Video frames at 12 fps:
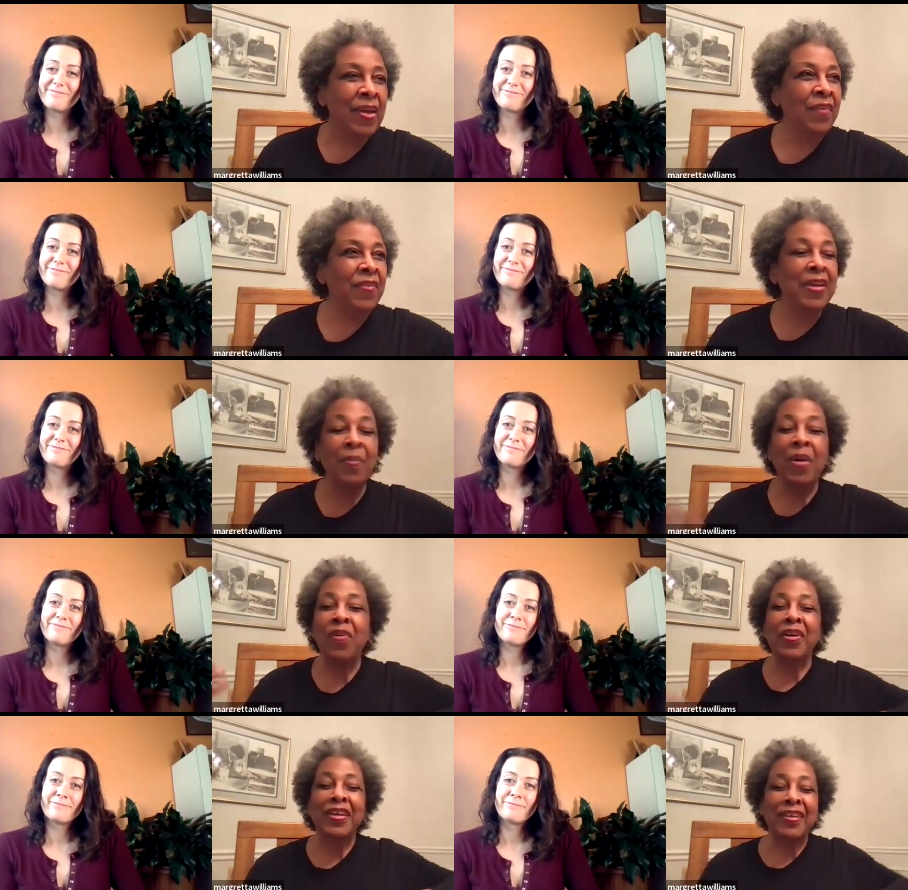Speaker 1: every time
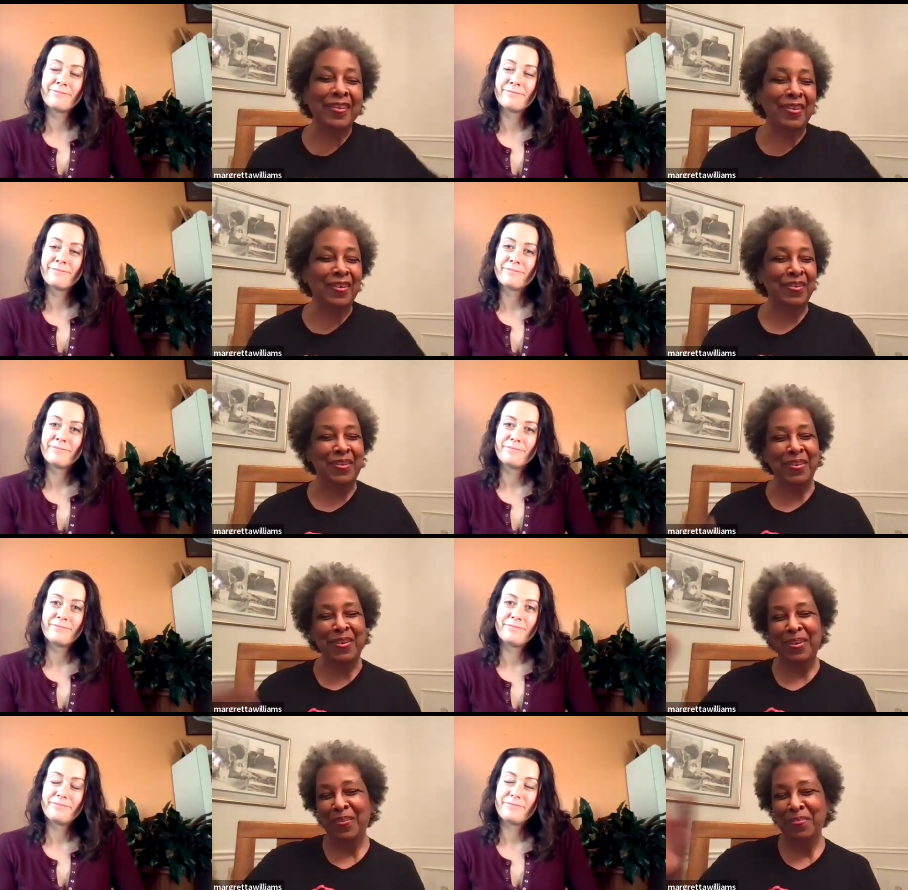I walk into the,
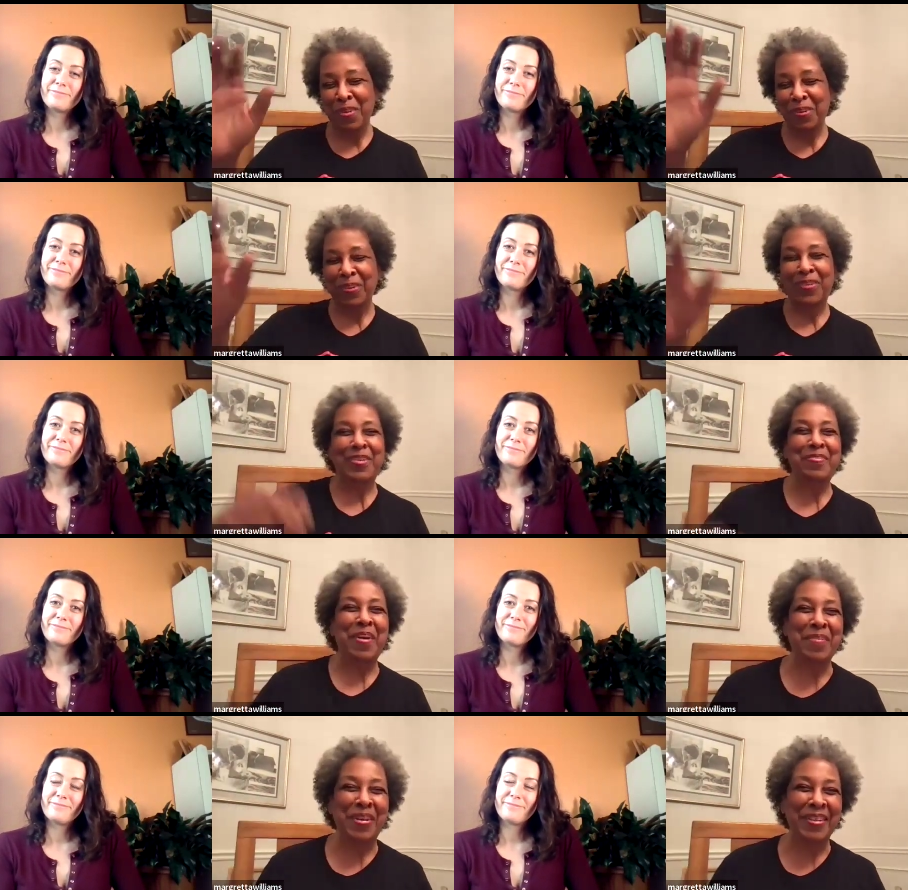the produce
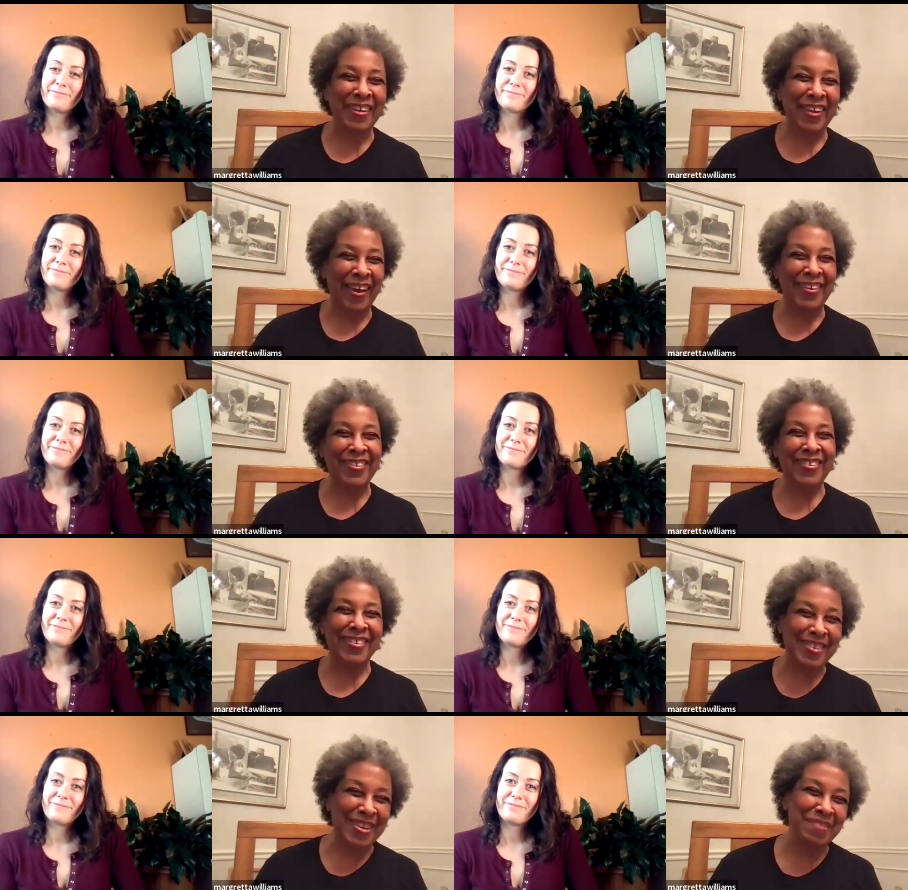department, the
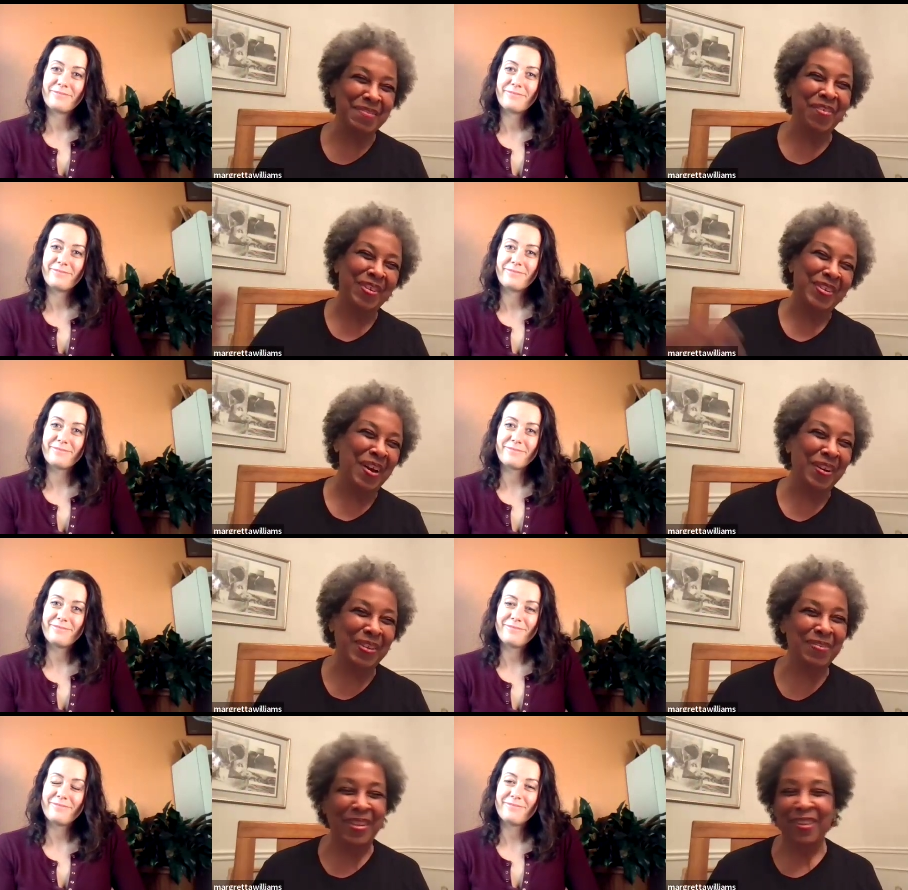guys come over and
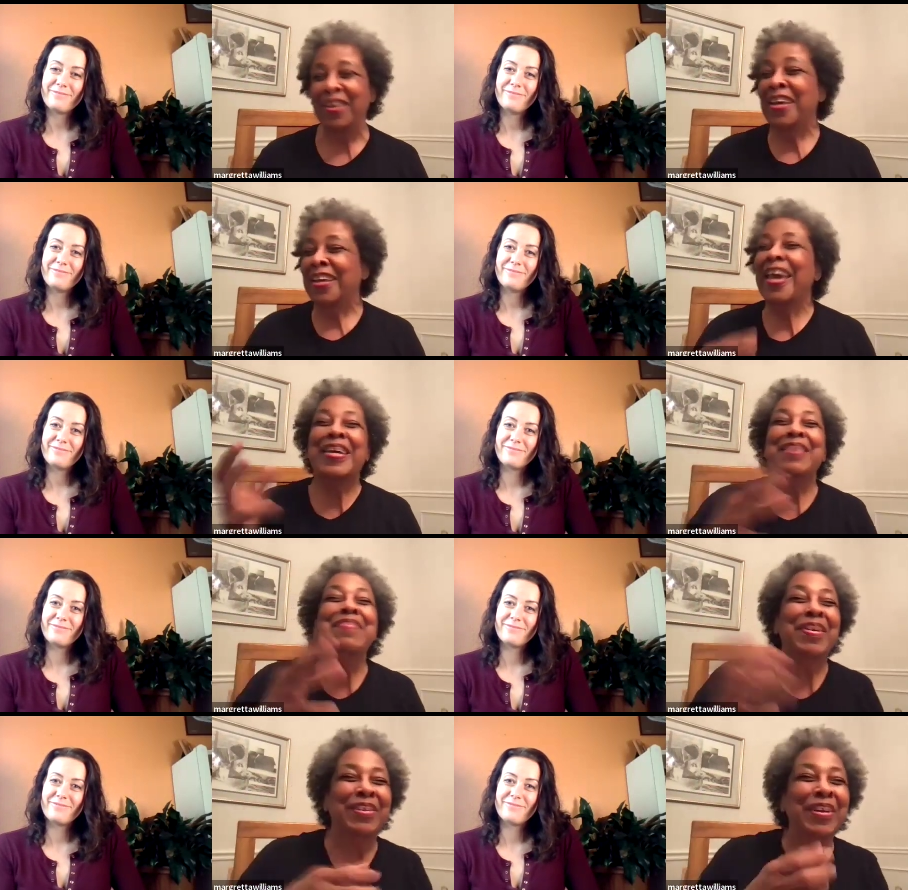talk to me. They go, hey,
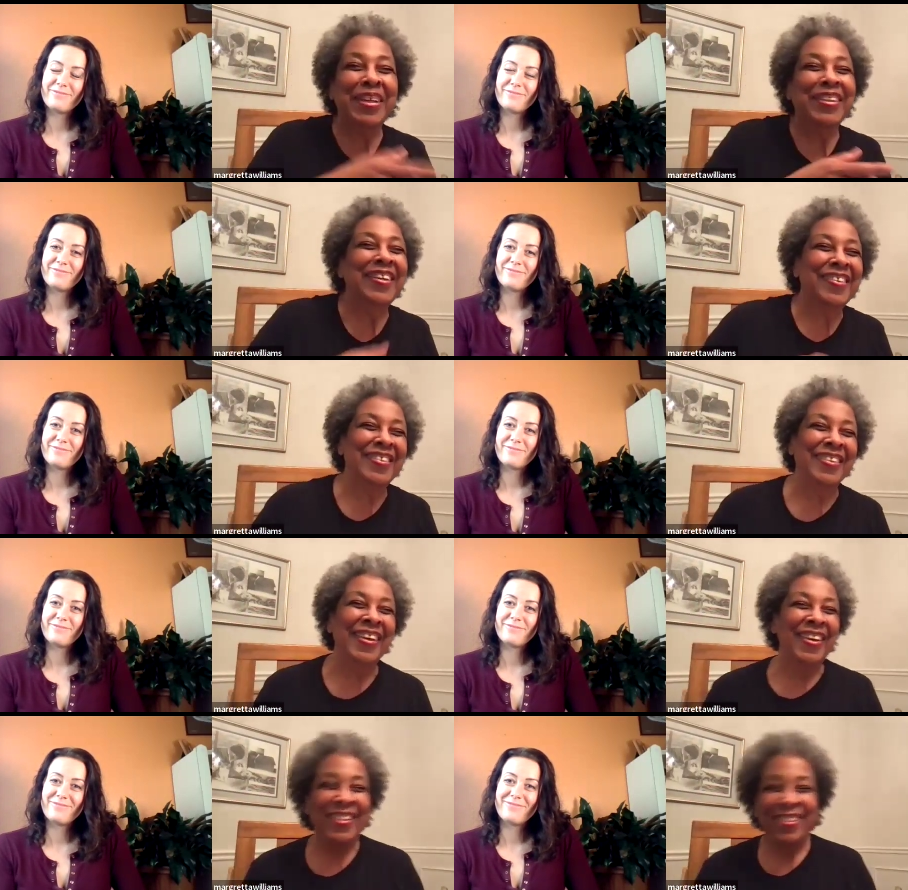come here, look at this and